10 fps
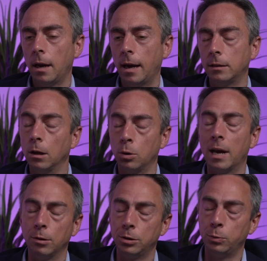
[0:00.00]
As local
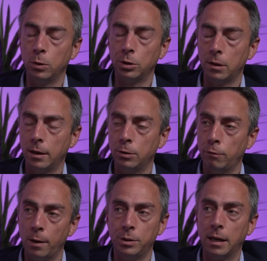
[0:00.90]
councillors, we're also there to
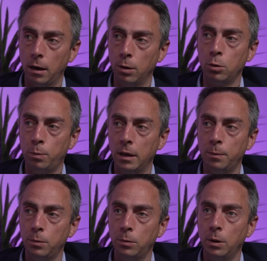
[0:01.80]
represent local
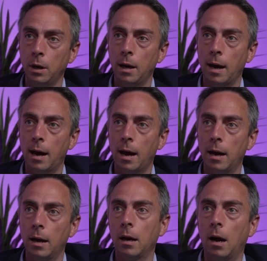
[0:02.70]
people.
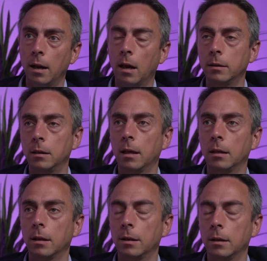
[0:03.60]
I like to think
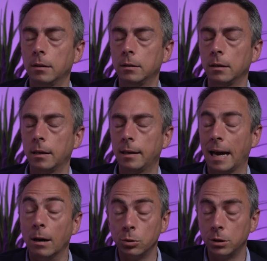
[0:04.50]
that as a
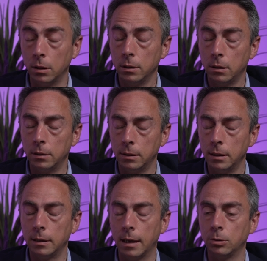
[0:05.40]
councillor, as a
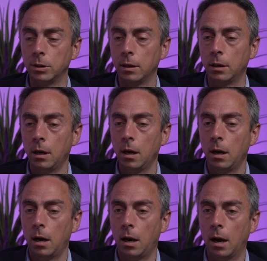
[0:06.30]
city councillor,
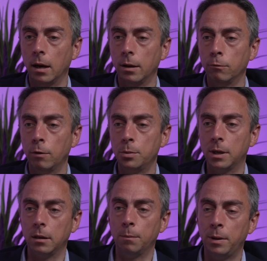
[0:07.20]
I
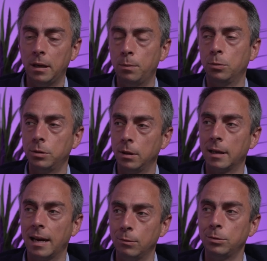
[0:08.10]
represent the people to the
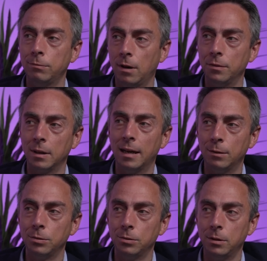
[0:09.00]
council rather than the
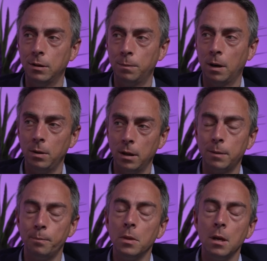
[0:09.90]
council to the public.
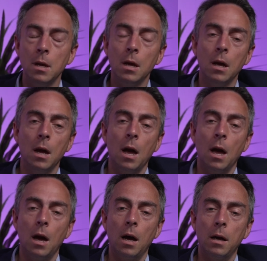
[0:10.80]

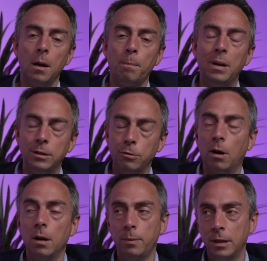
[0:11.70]
Police and
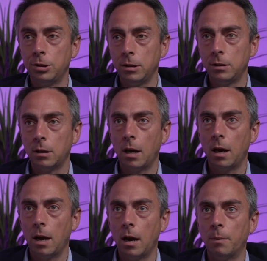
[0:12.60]
crime commissioners,
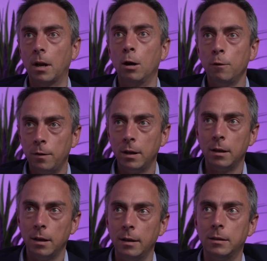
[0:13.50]
I mean,
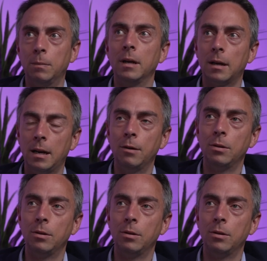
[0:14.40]
hopefully it's a bit clear